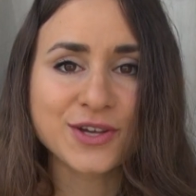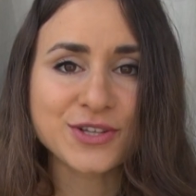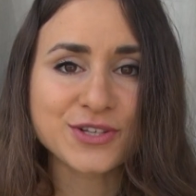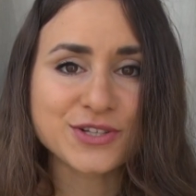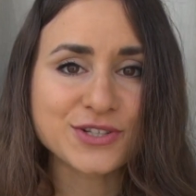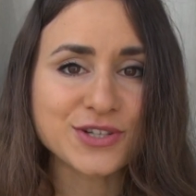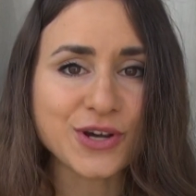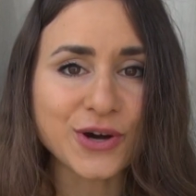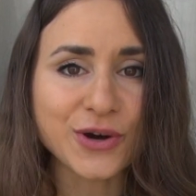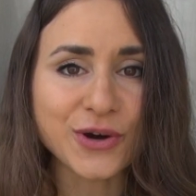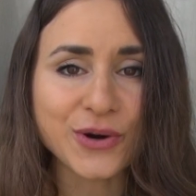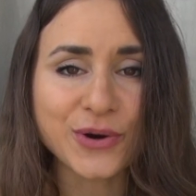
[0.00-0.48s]

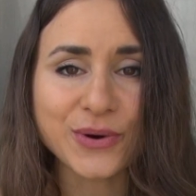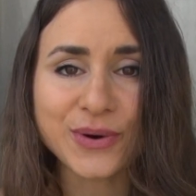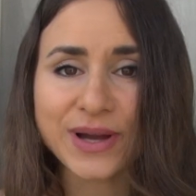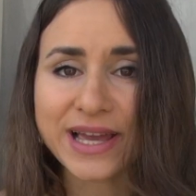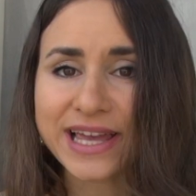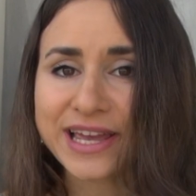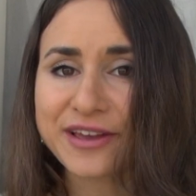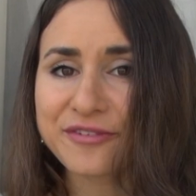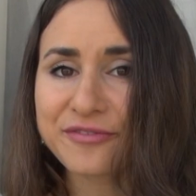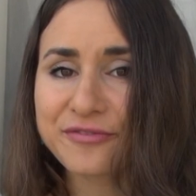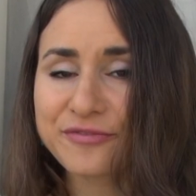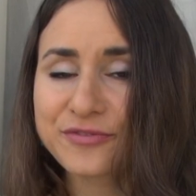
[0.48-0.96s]
So
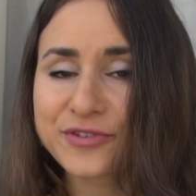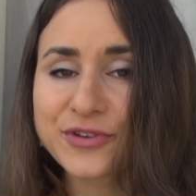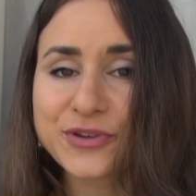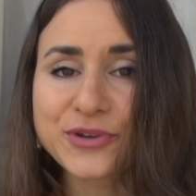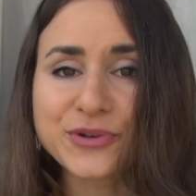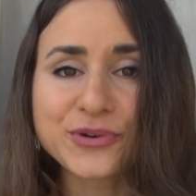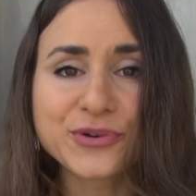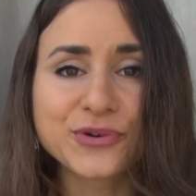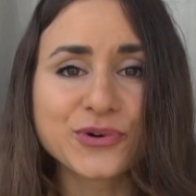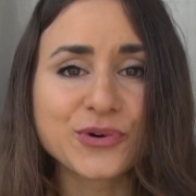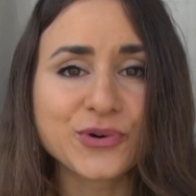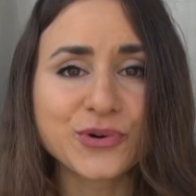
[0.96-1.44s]
if
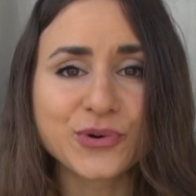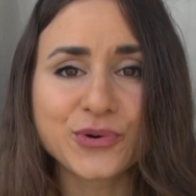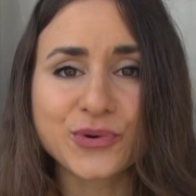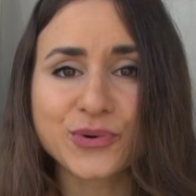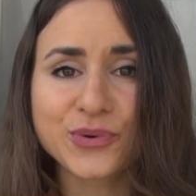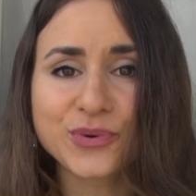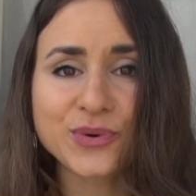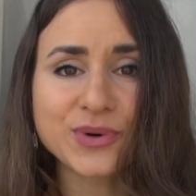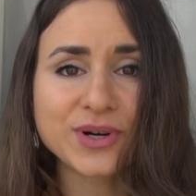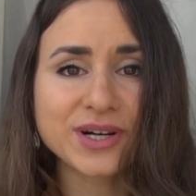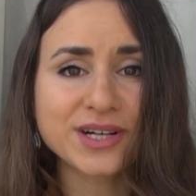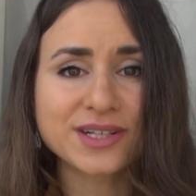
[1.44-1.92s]

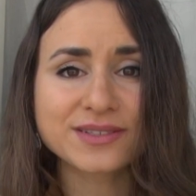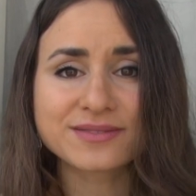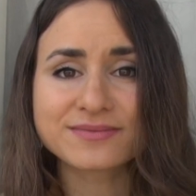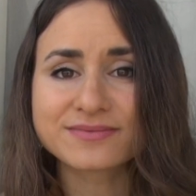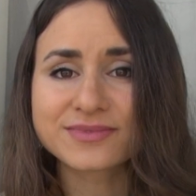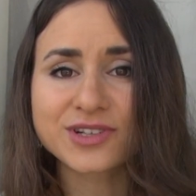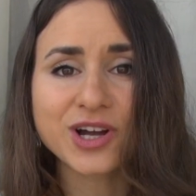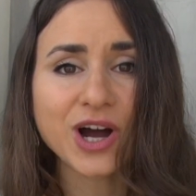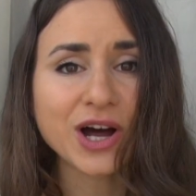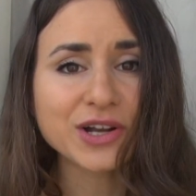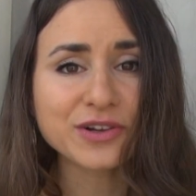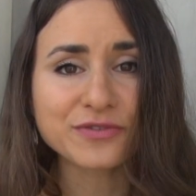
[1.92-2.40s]
you
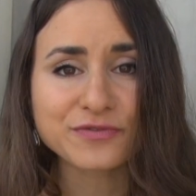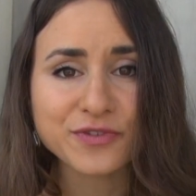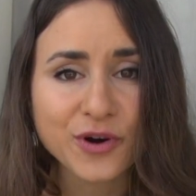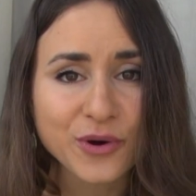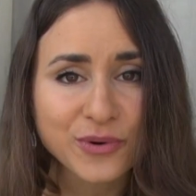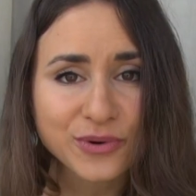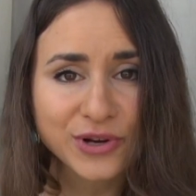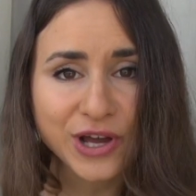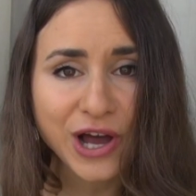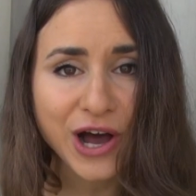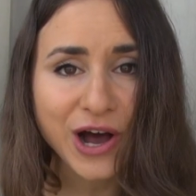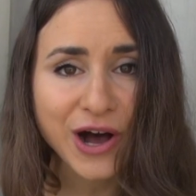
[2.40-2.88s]
got a
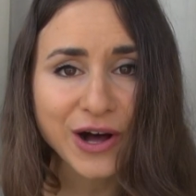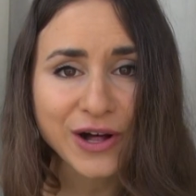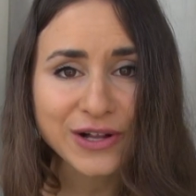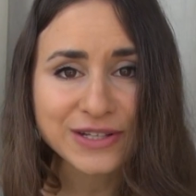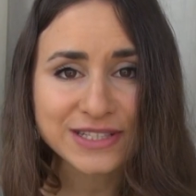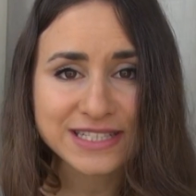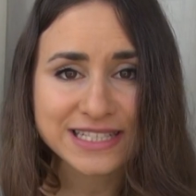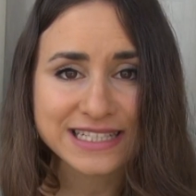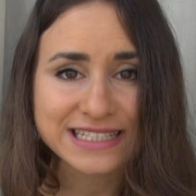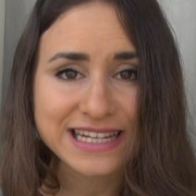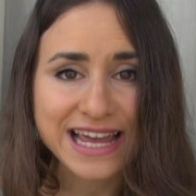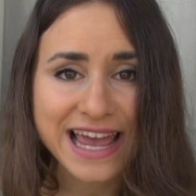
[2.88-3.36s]
phone
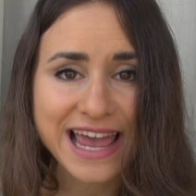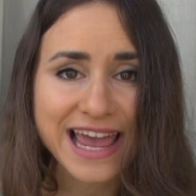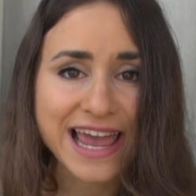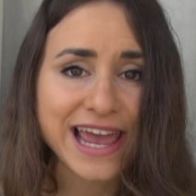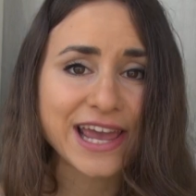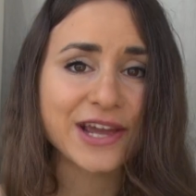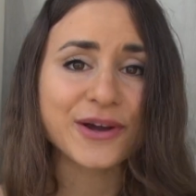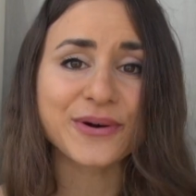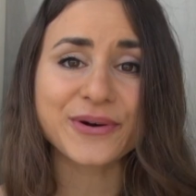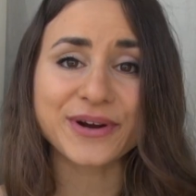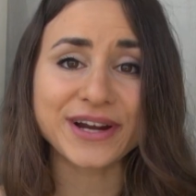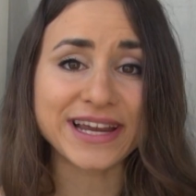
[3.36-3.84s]
call
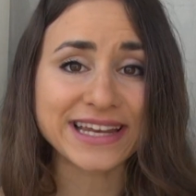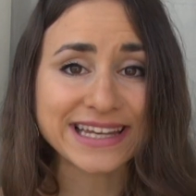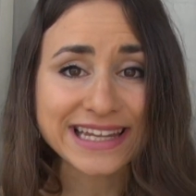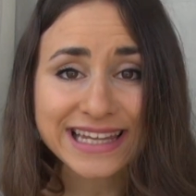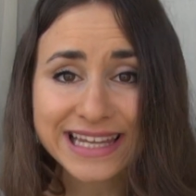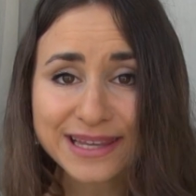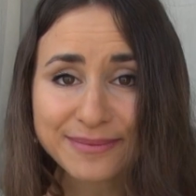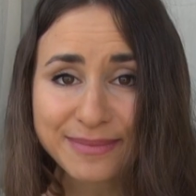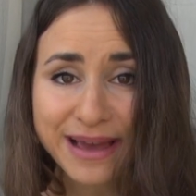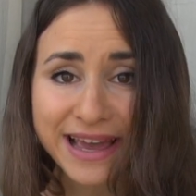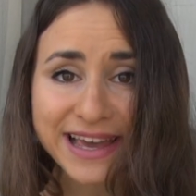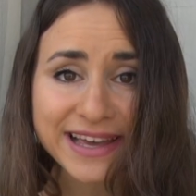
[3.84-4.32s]
today or an
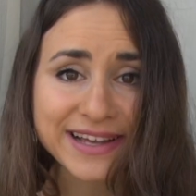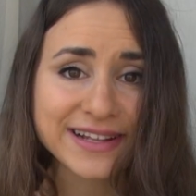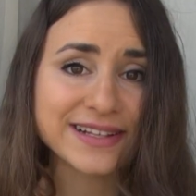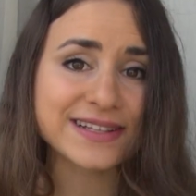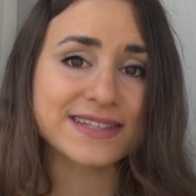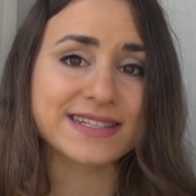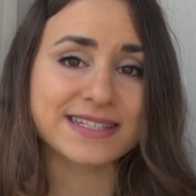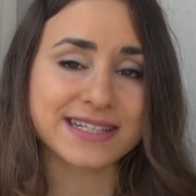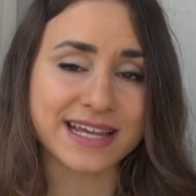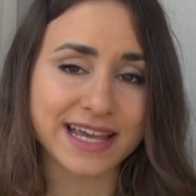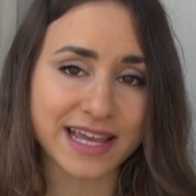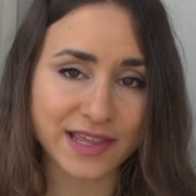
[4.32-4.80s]

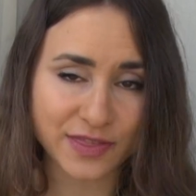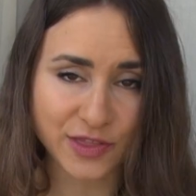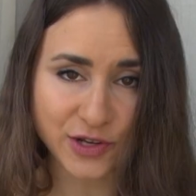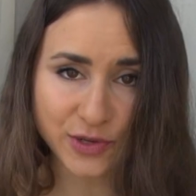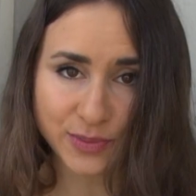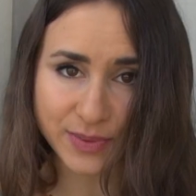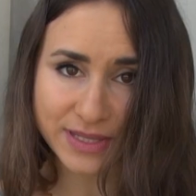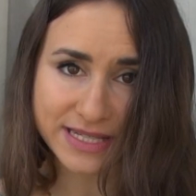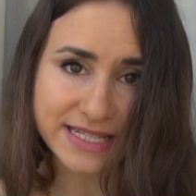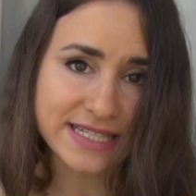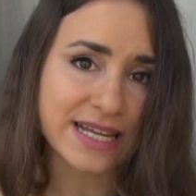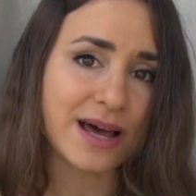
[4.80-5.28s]
email saying
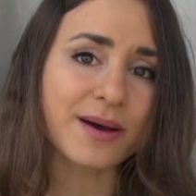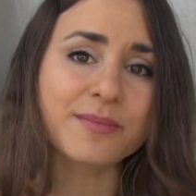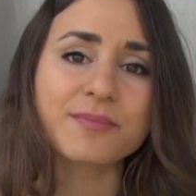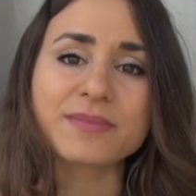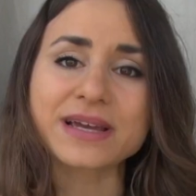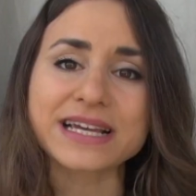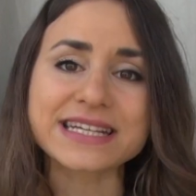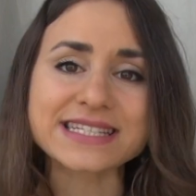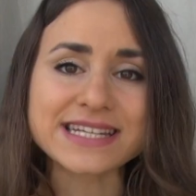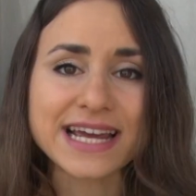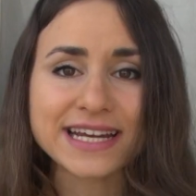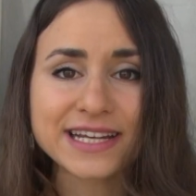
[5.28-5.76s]
there was some
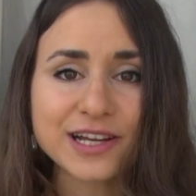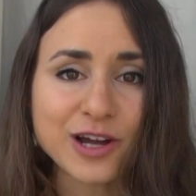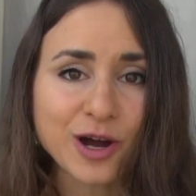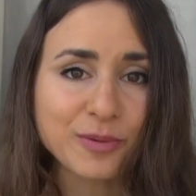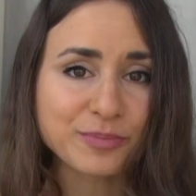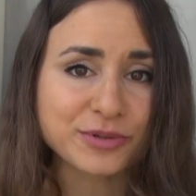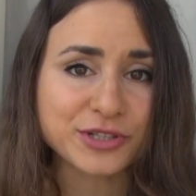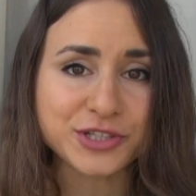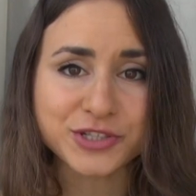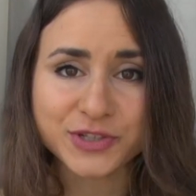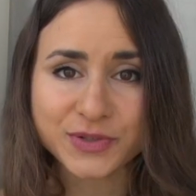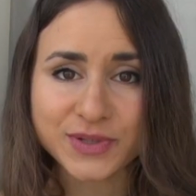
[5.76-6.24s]
exciting
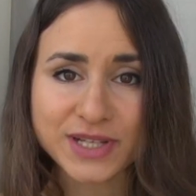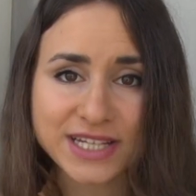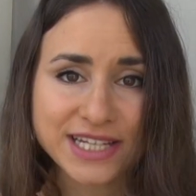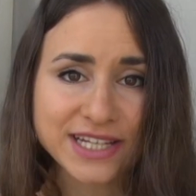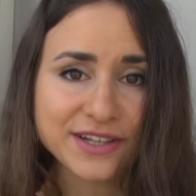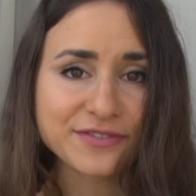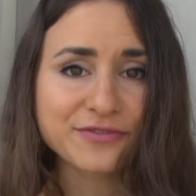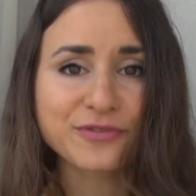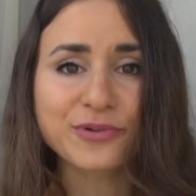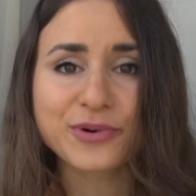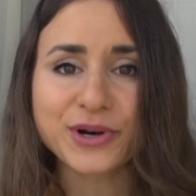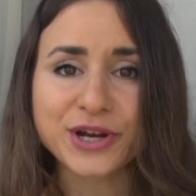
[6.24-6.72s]

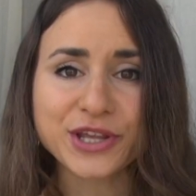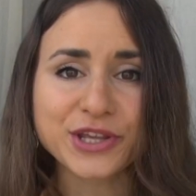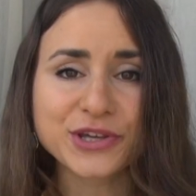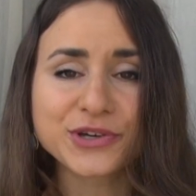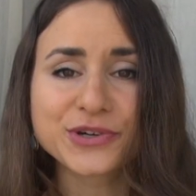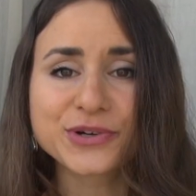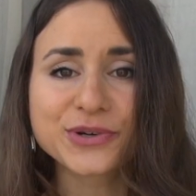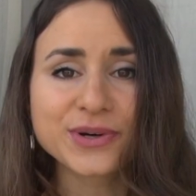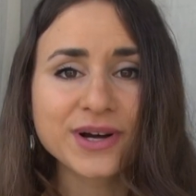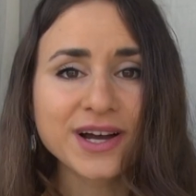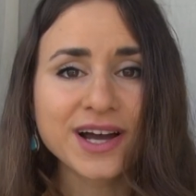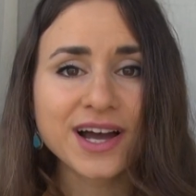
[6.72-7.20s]
opportunity for
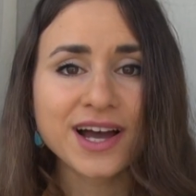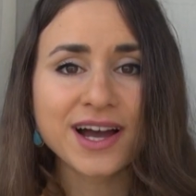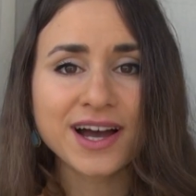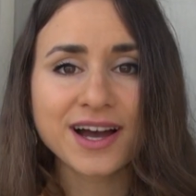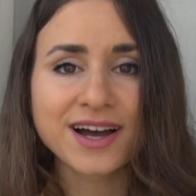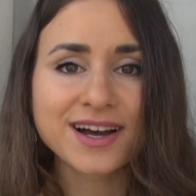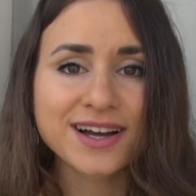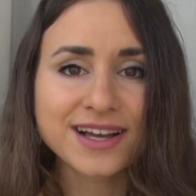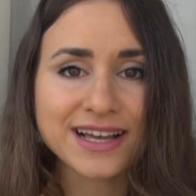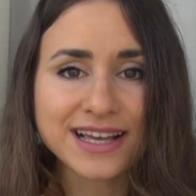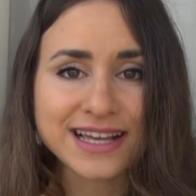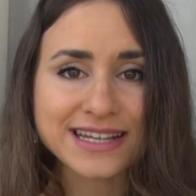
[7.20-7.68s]
you,
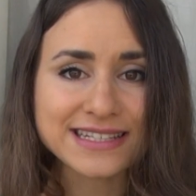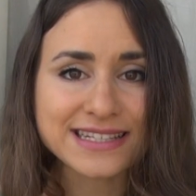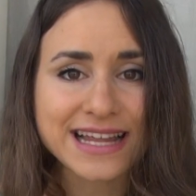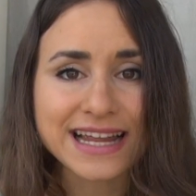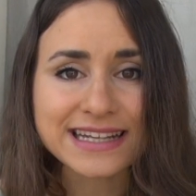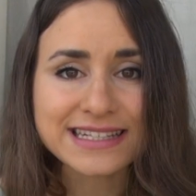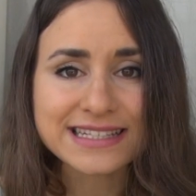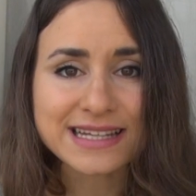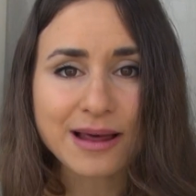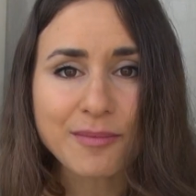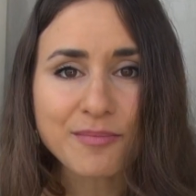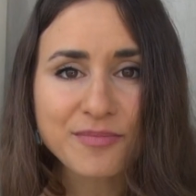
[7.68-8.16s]
is
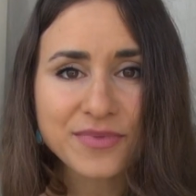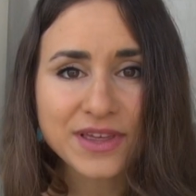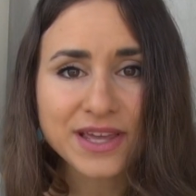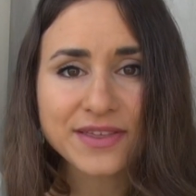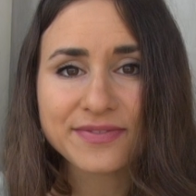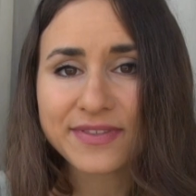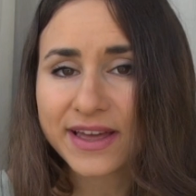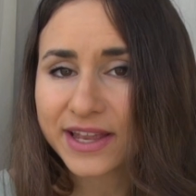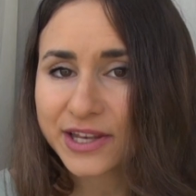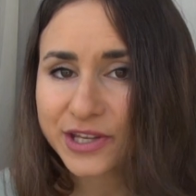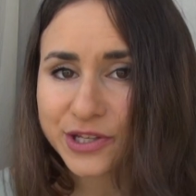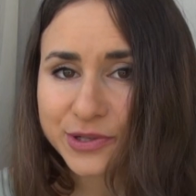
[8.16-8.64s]
that
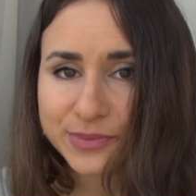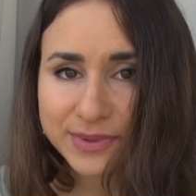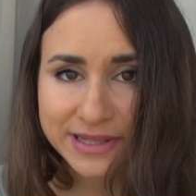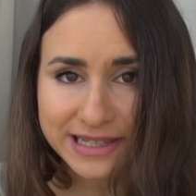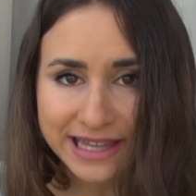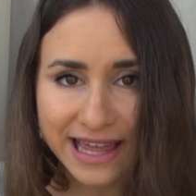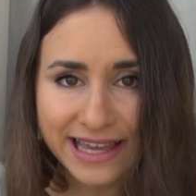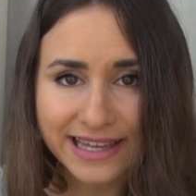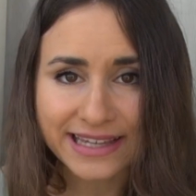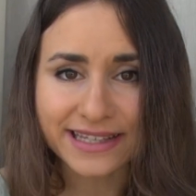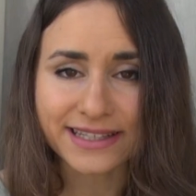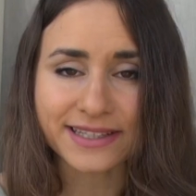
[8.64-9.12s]
something that you would
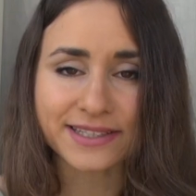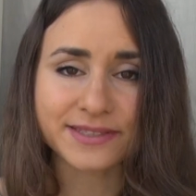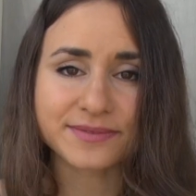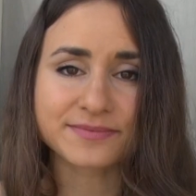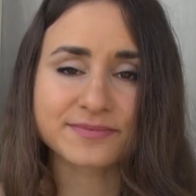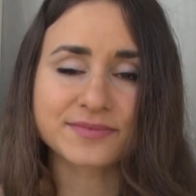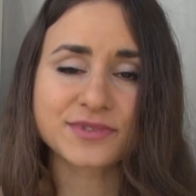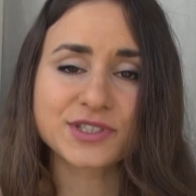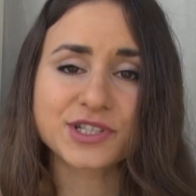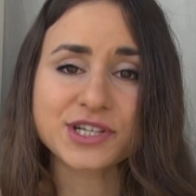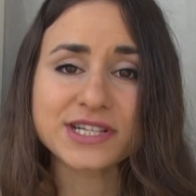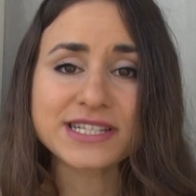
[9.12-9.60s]
like?
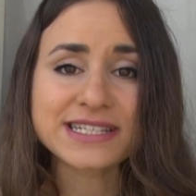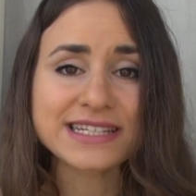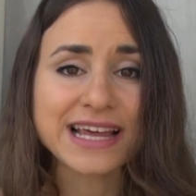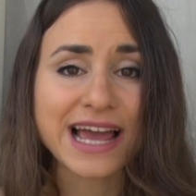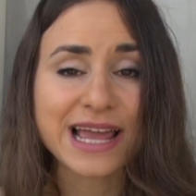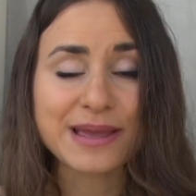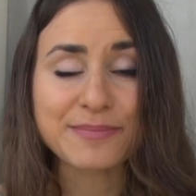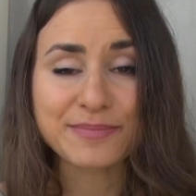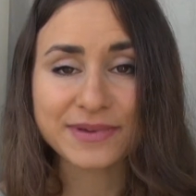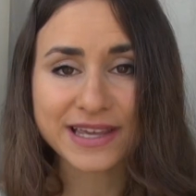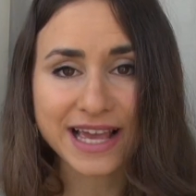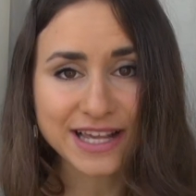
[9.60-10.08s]
Just
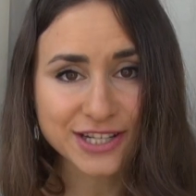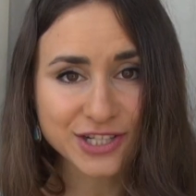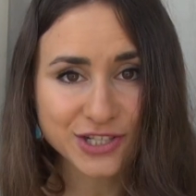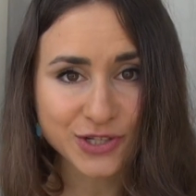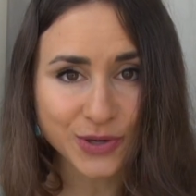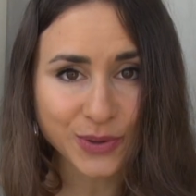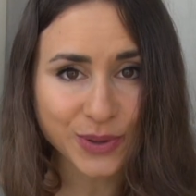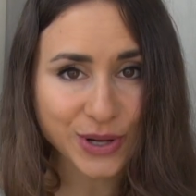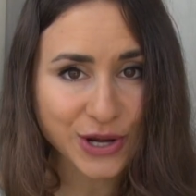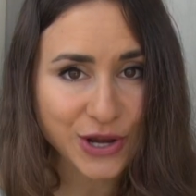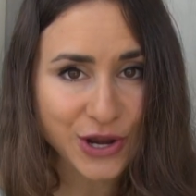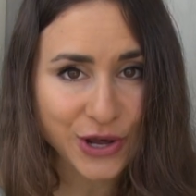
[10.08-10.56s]
type
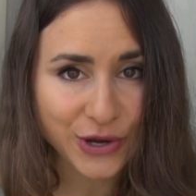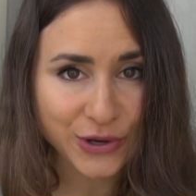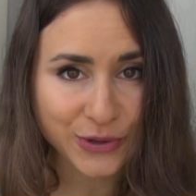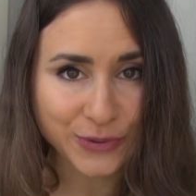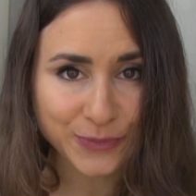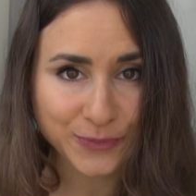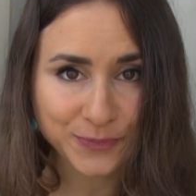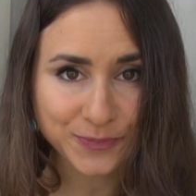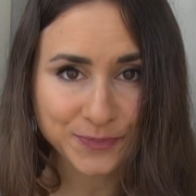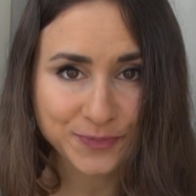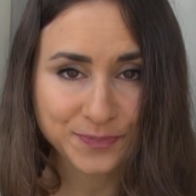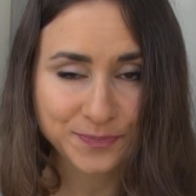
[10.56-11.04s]
yes or no.